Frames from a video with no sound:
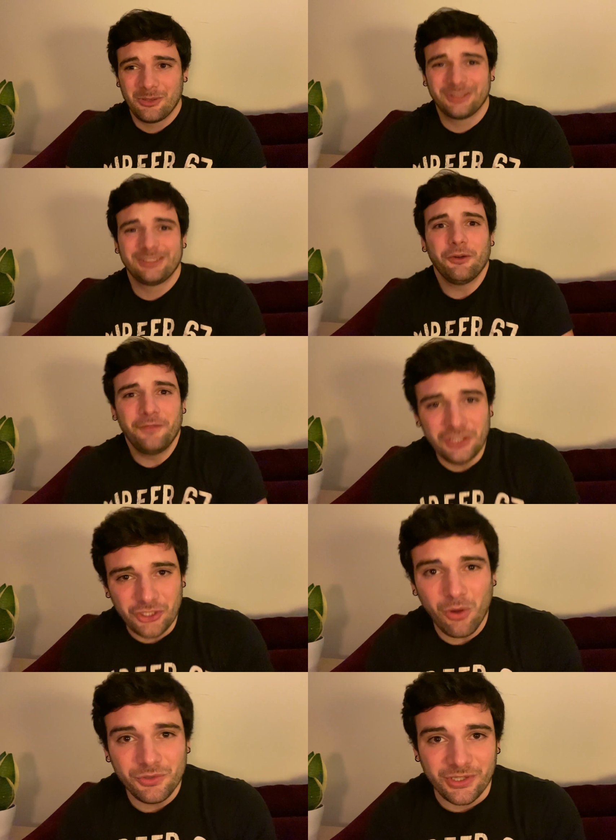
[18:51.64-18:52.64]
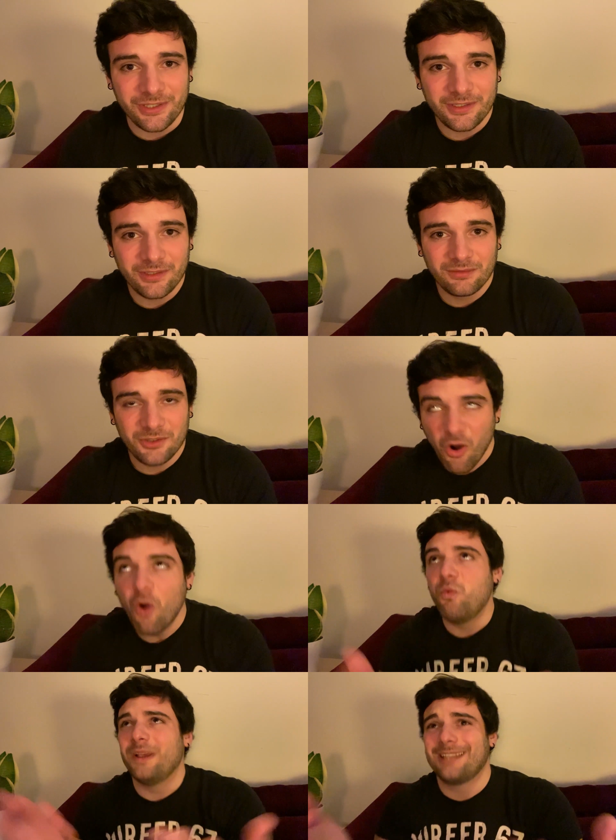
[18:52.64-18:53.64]
self-indulgent to
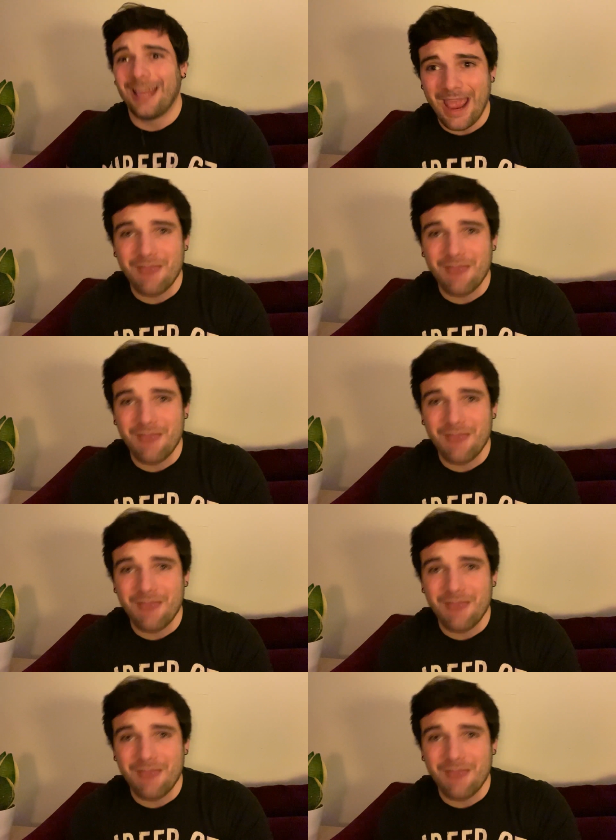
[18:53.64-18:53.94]
always let